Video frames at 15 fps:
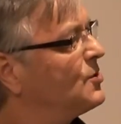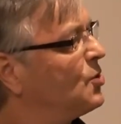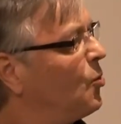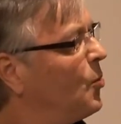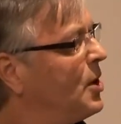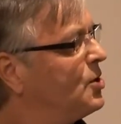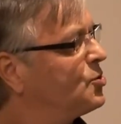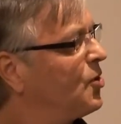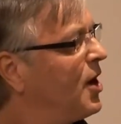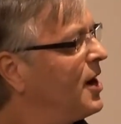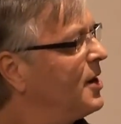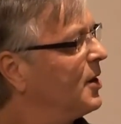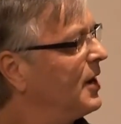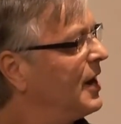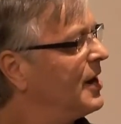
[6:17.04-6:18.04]
we try
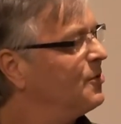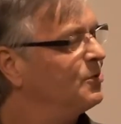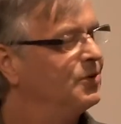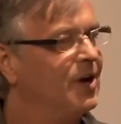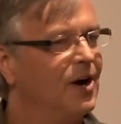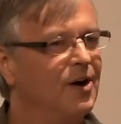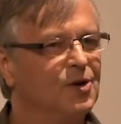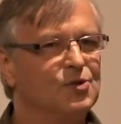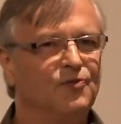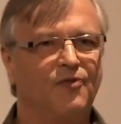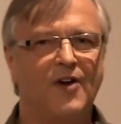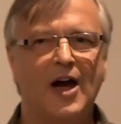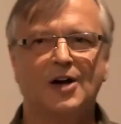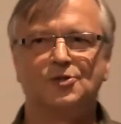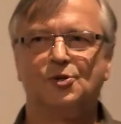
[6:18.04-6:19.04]
to get out there as
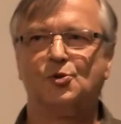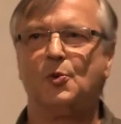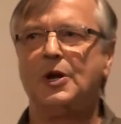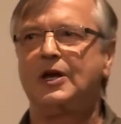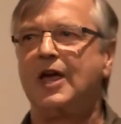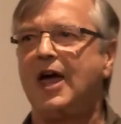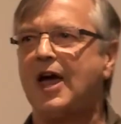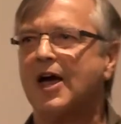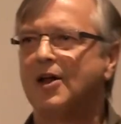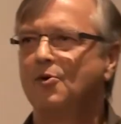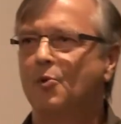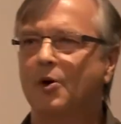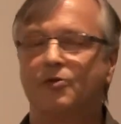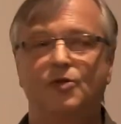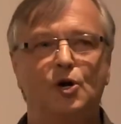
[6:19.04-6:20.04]
fast as we can
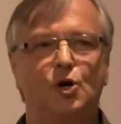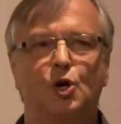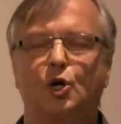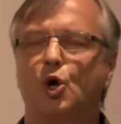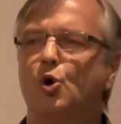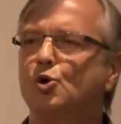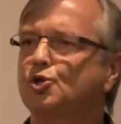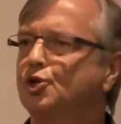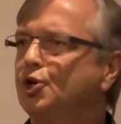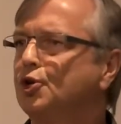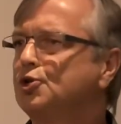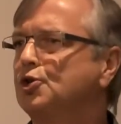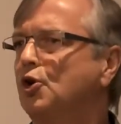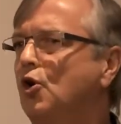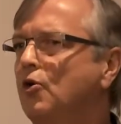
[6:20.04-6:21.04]
with the
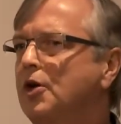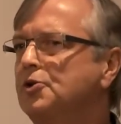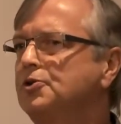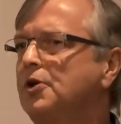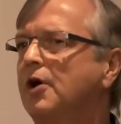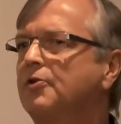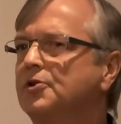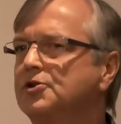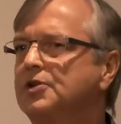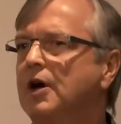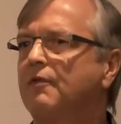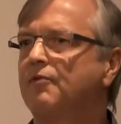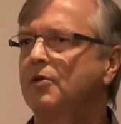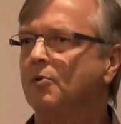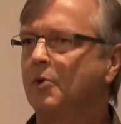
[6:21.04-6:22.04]
enclosures and all this other
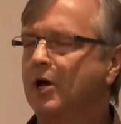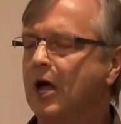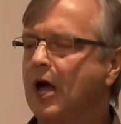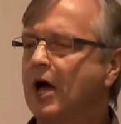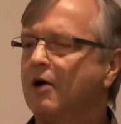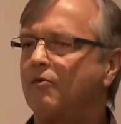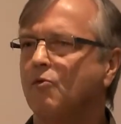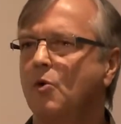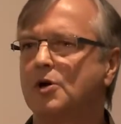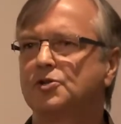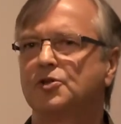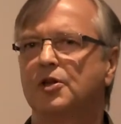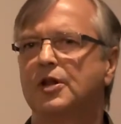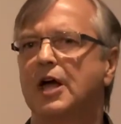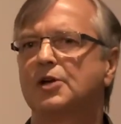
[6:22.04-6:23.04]
stuff that we have once
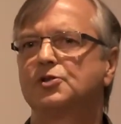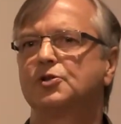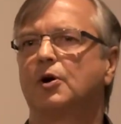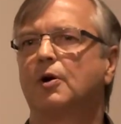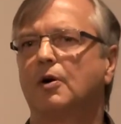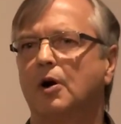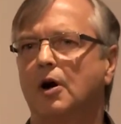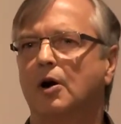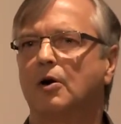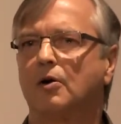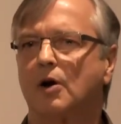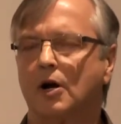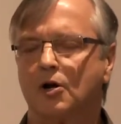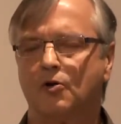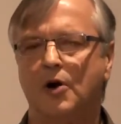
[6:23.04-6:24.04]
the nests
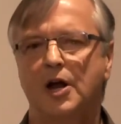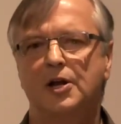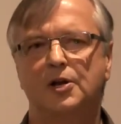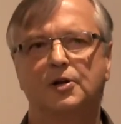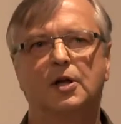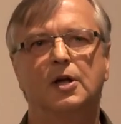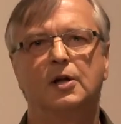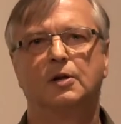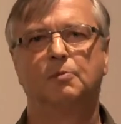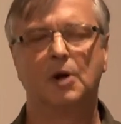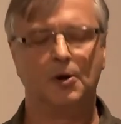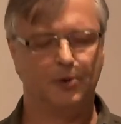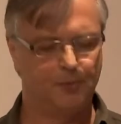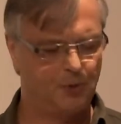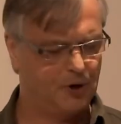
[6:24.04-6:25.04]
are created, to be
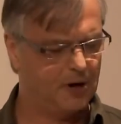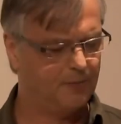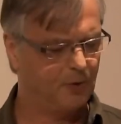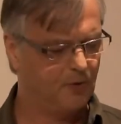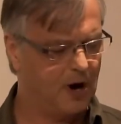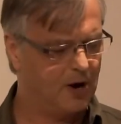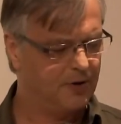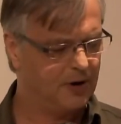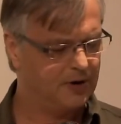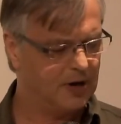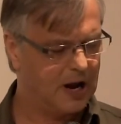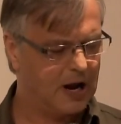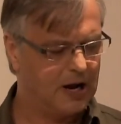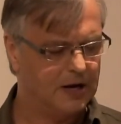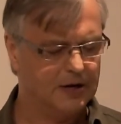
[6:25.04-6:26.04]
able to put up around it
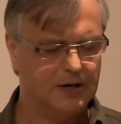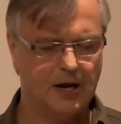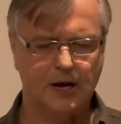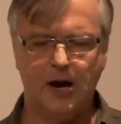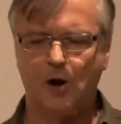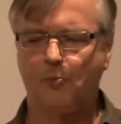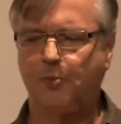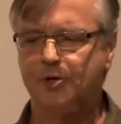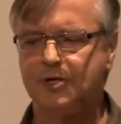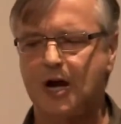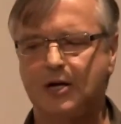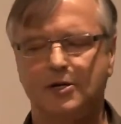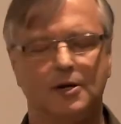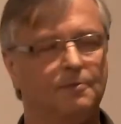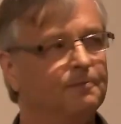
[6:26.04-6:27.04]
and help
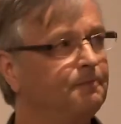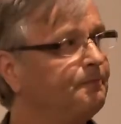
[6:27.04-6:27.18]
protect it.